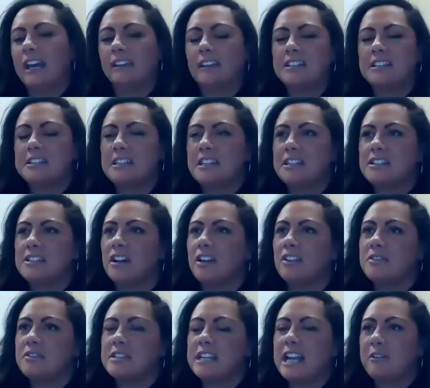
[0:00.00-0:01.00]
Yeah, listening to all
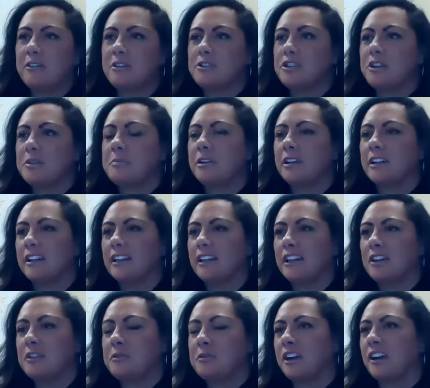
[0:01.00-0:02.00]
those hours you're putting
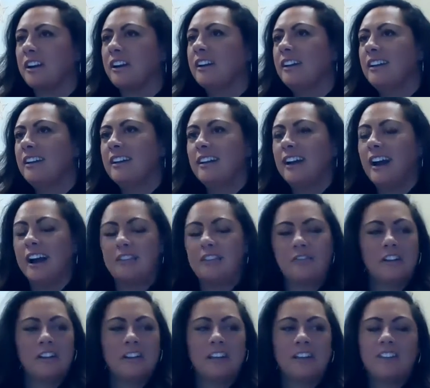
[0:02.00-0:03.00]
in, I
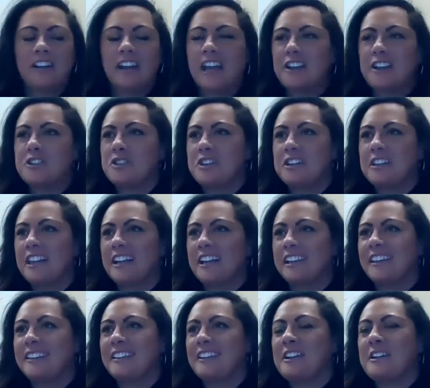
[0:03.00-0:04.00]
feel even extra
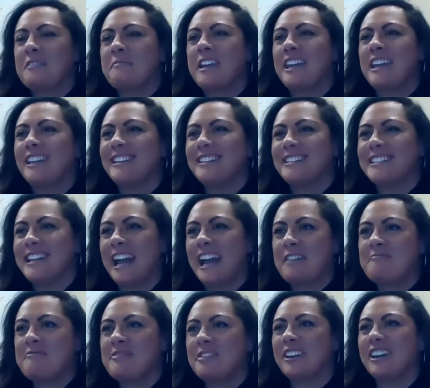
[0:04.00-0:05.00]
lucky that you're making
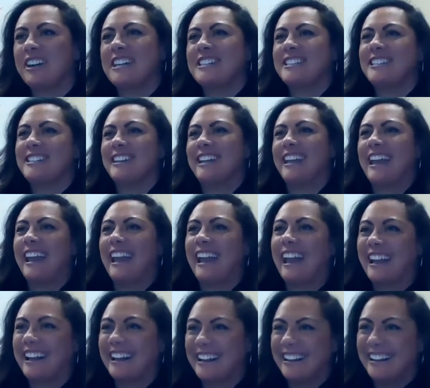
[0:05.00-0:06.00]
time for us
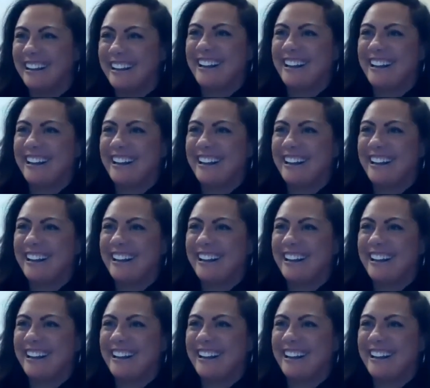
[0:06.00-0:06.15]
today.